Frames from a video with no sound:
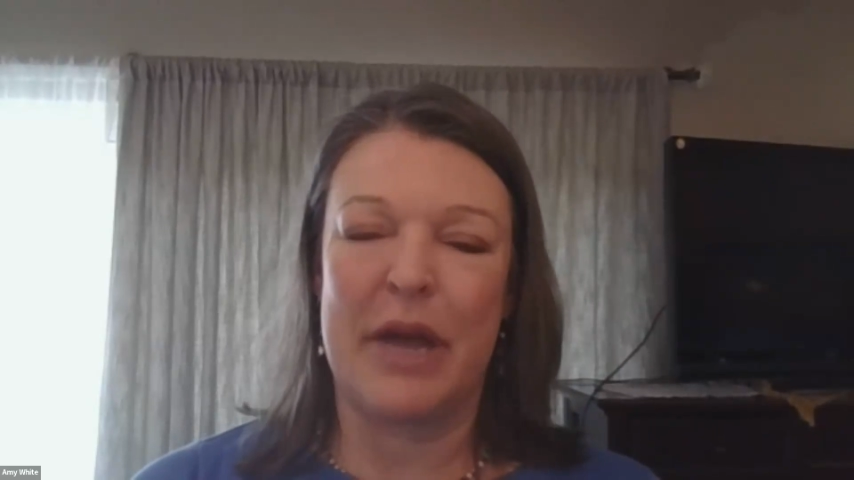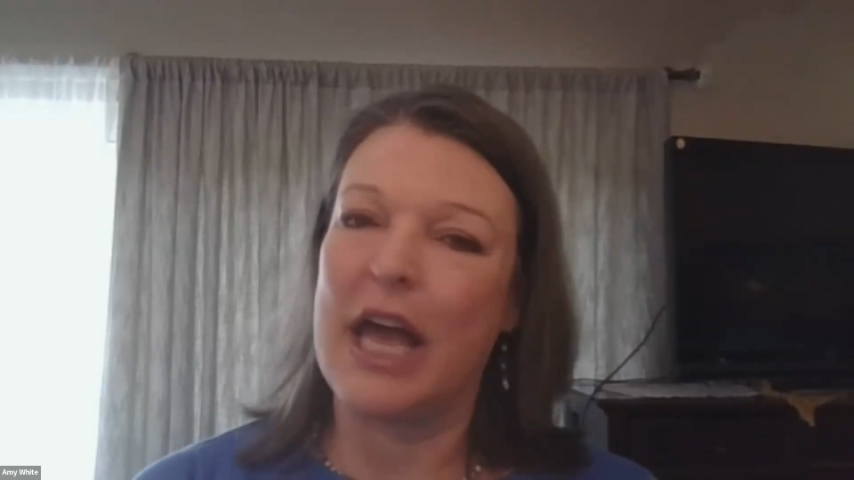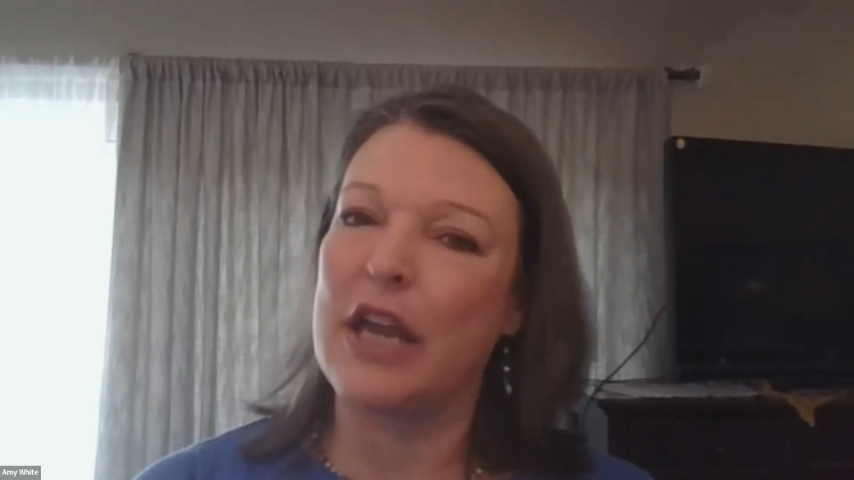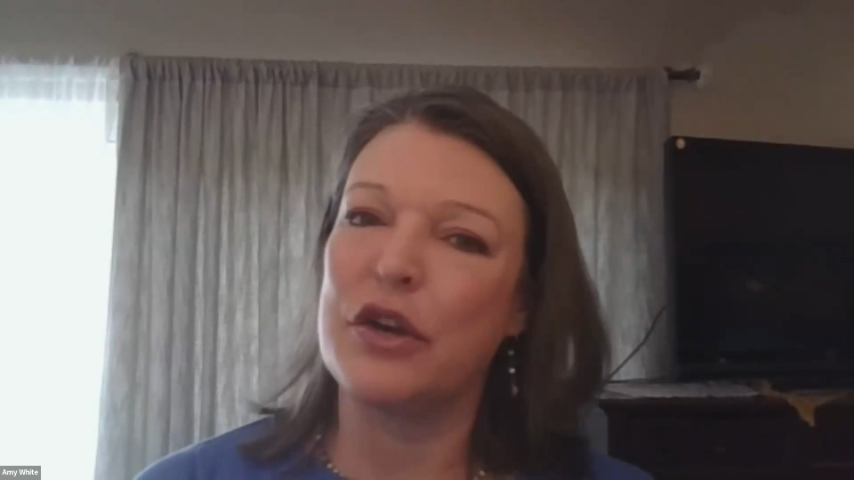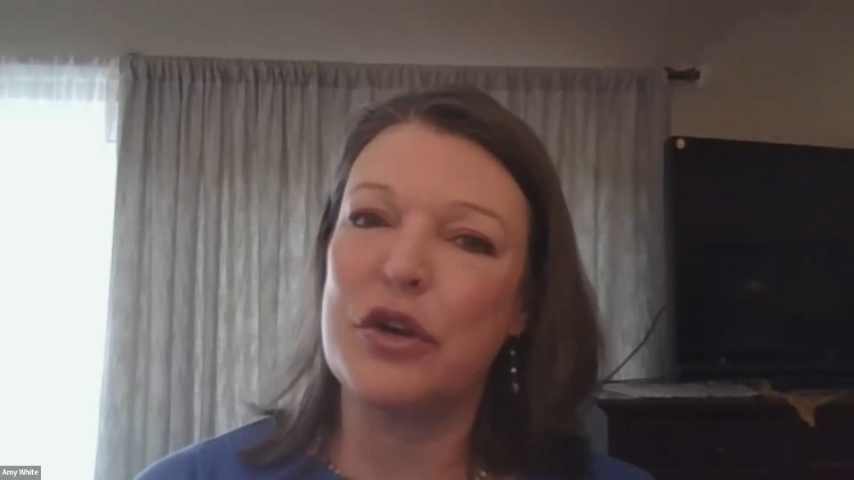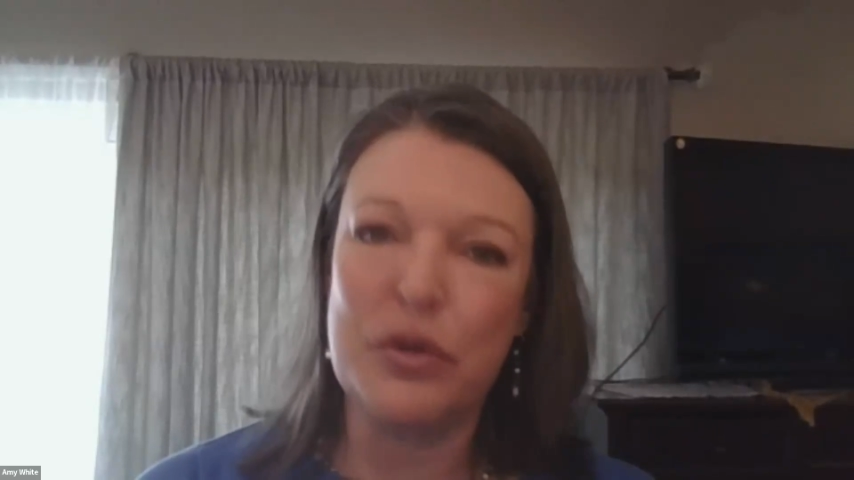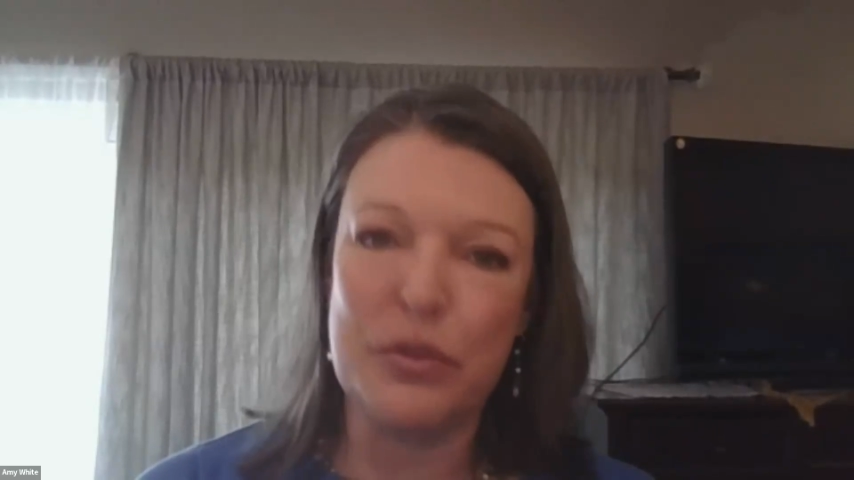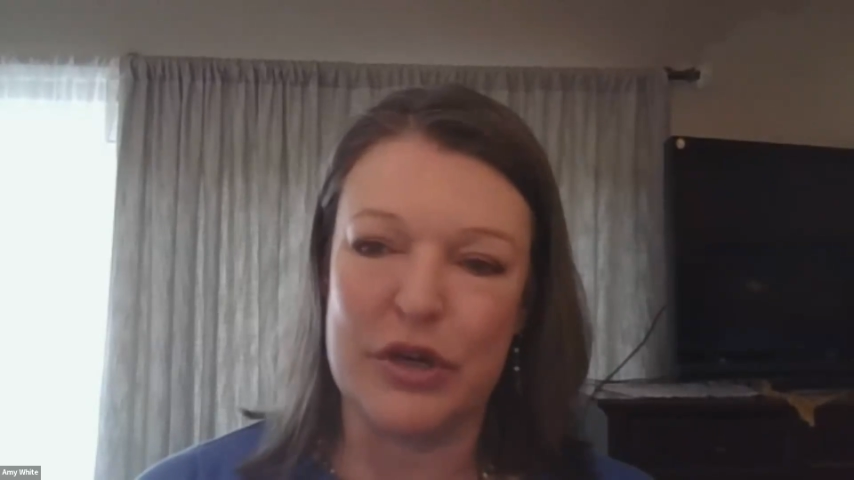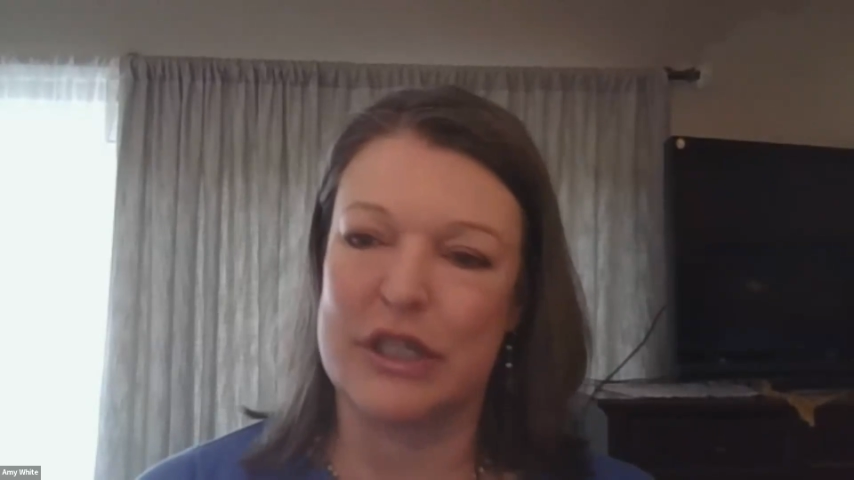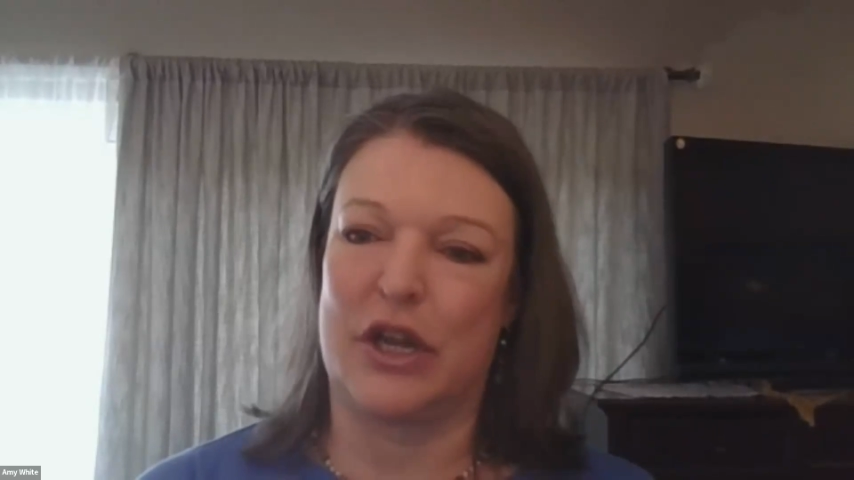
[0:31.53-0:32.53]
and
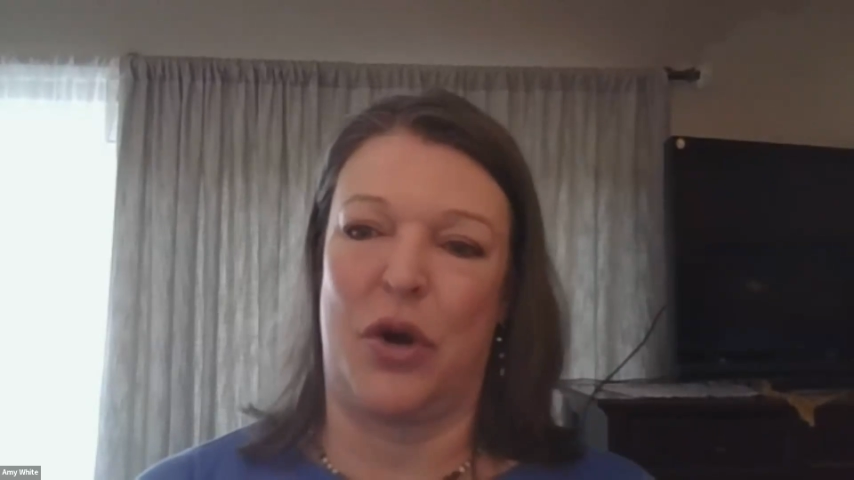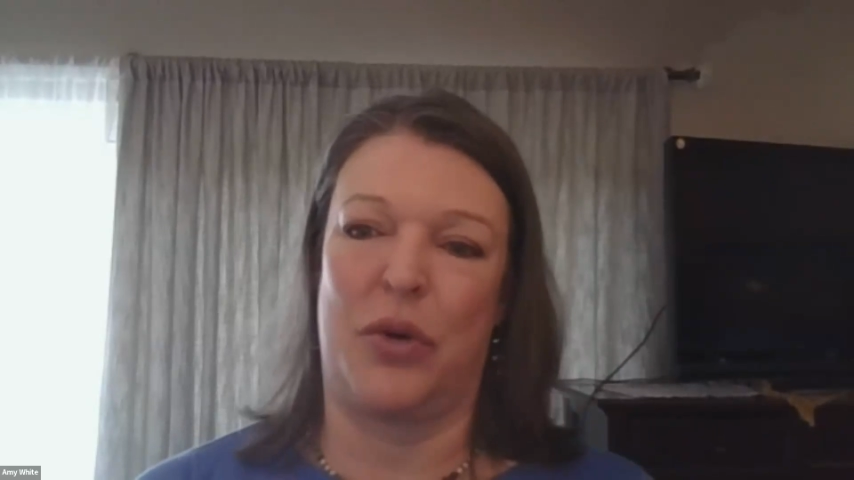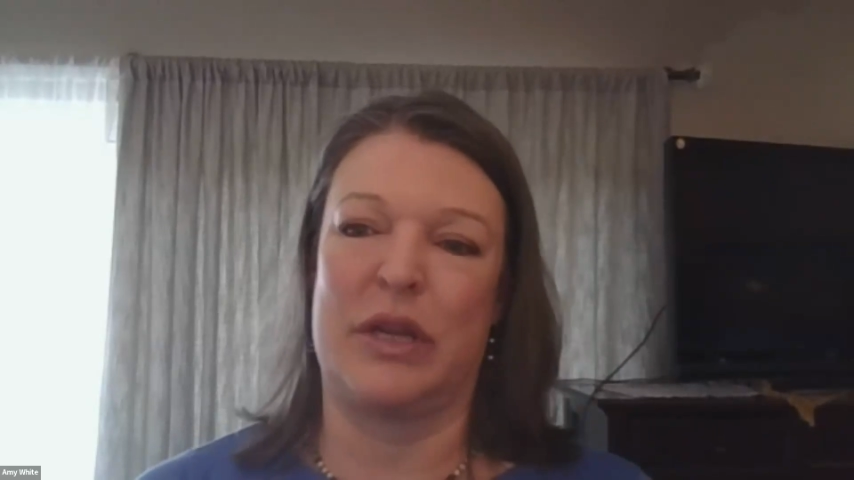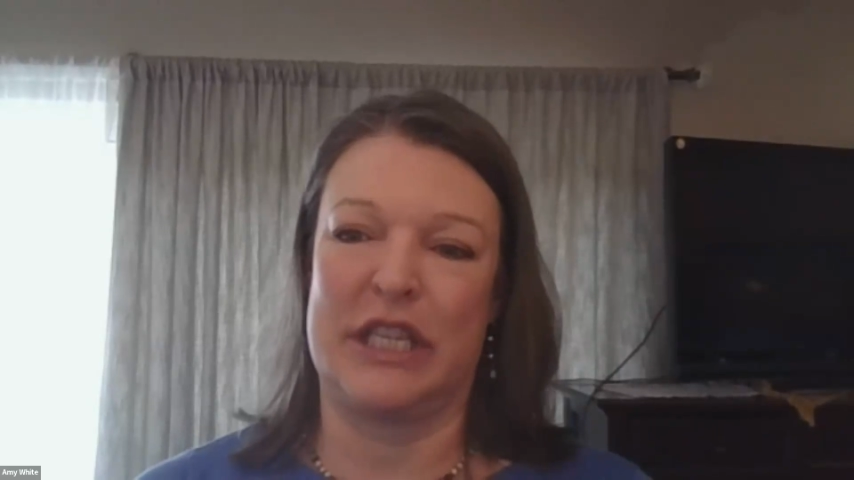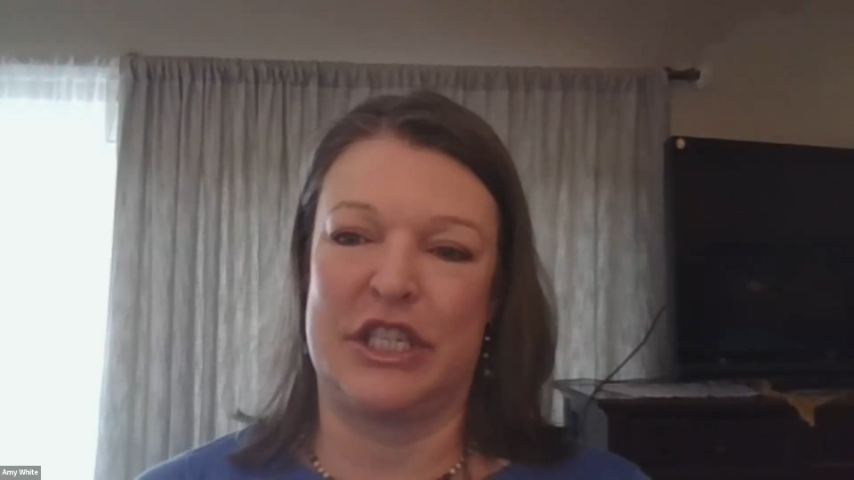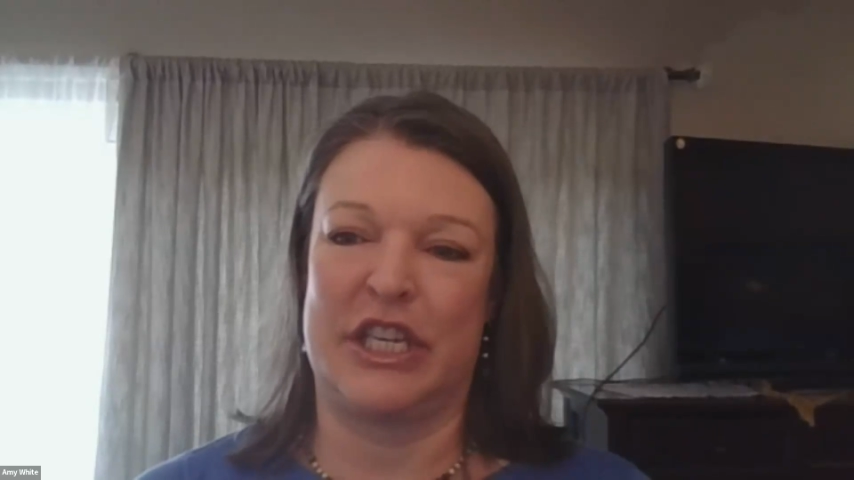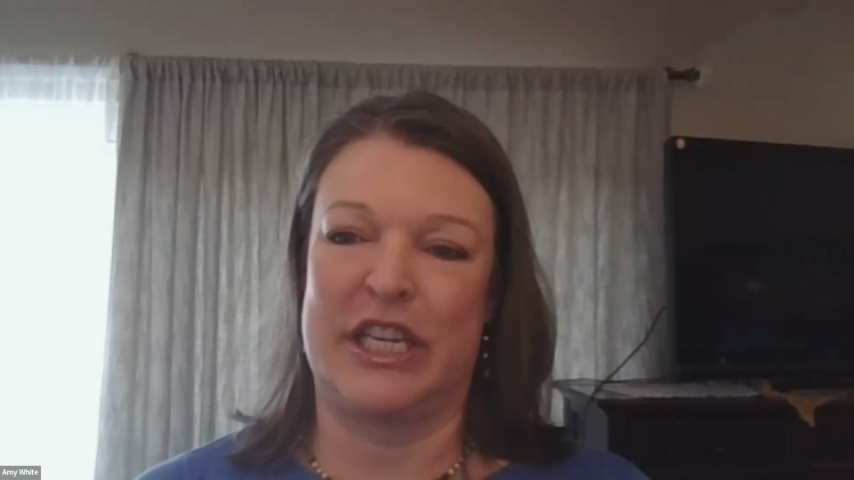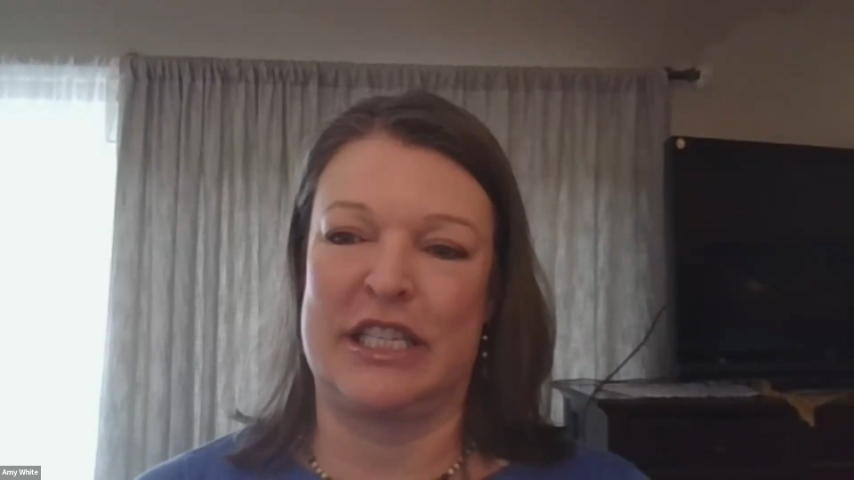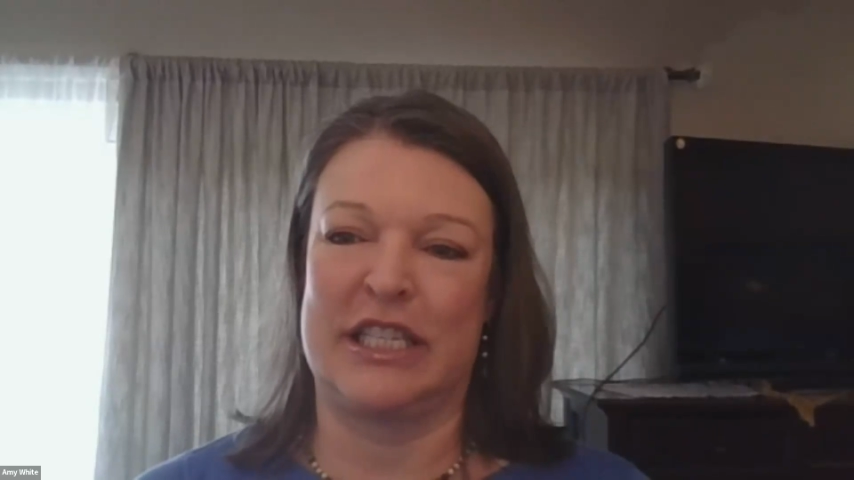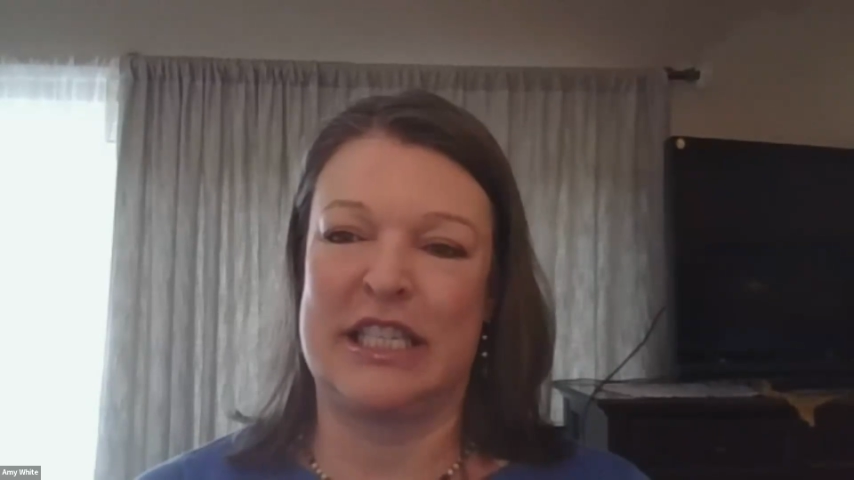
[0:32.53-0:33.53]
numerous
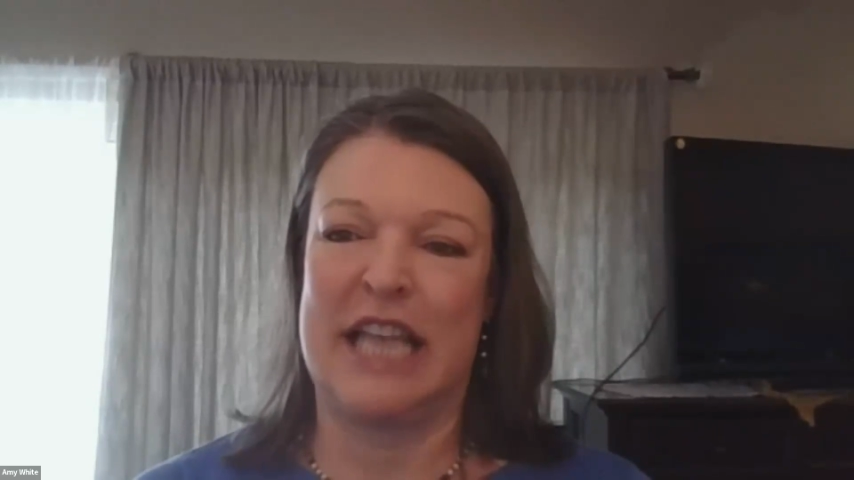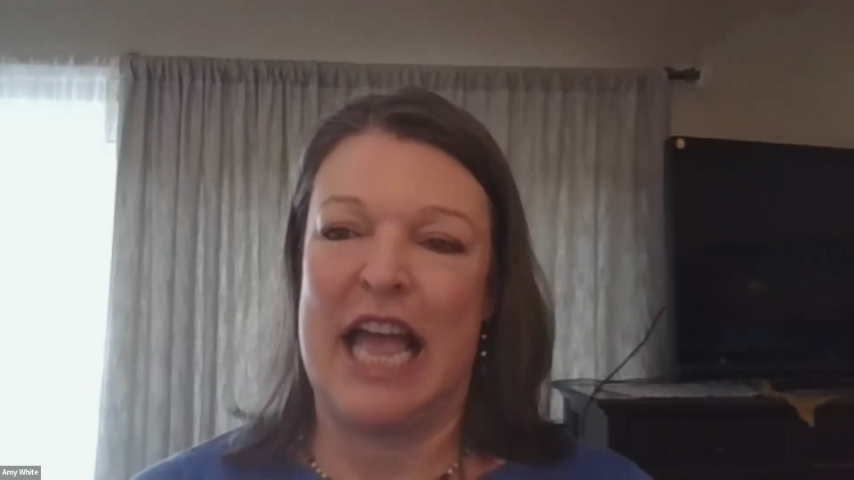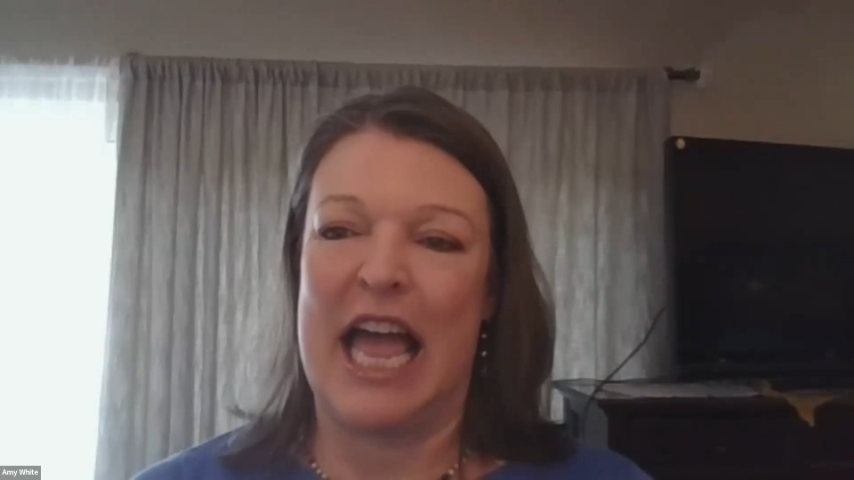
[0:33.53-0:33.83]
coalitions